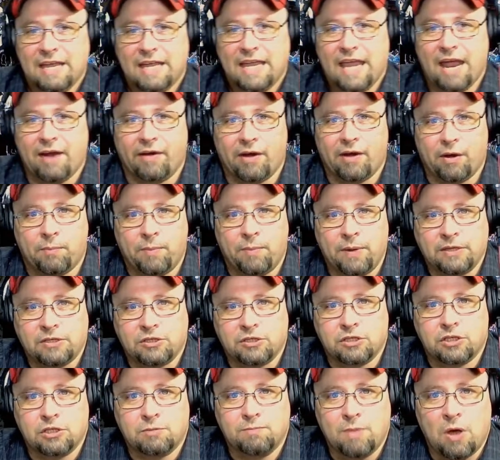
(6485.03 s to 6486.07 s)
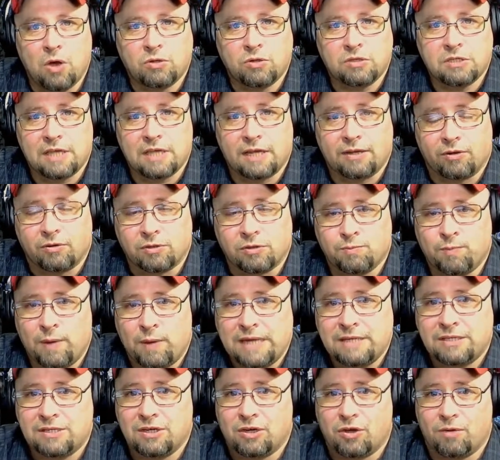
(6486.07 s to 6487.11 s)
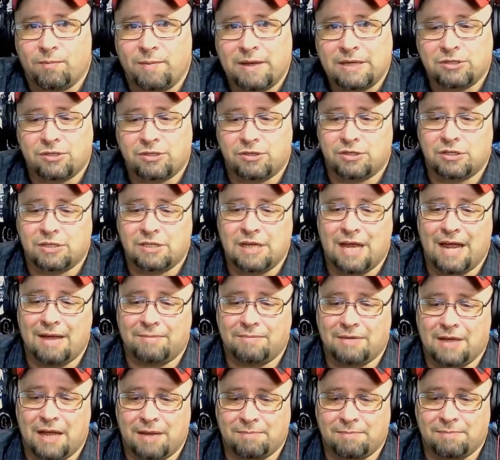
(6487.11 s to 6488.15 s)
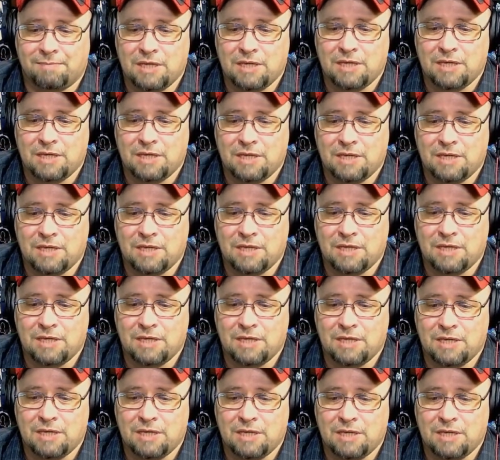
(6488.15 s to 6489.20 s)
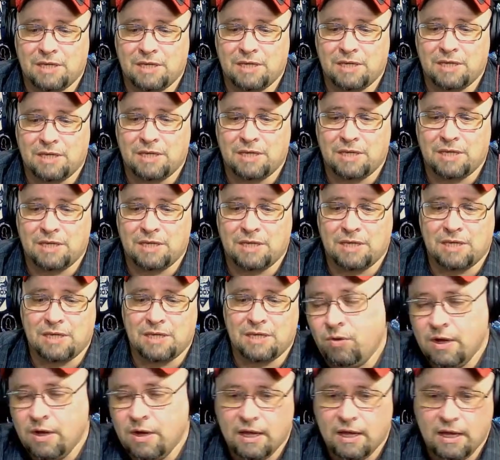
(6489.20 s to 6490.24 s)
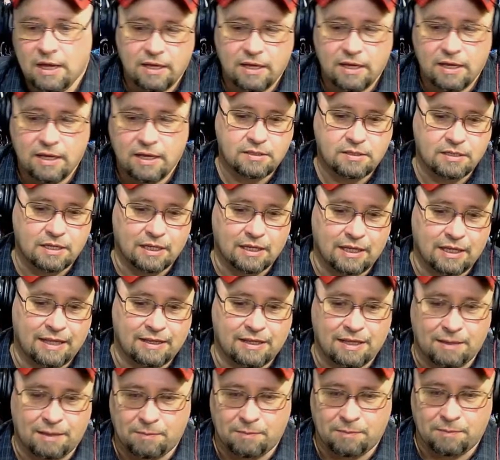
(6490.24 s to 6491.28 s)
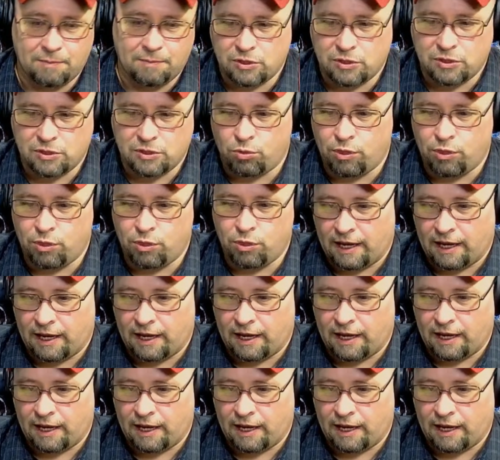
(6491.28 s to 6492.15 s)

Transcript: carrier pigeons, smoke signals, bicycle messengers, tom-toms, semaphores, anything you have to do to let them know what you think.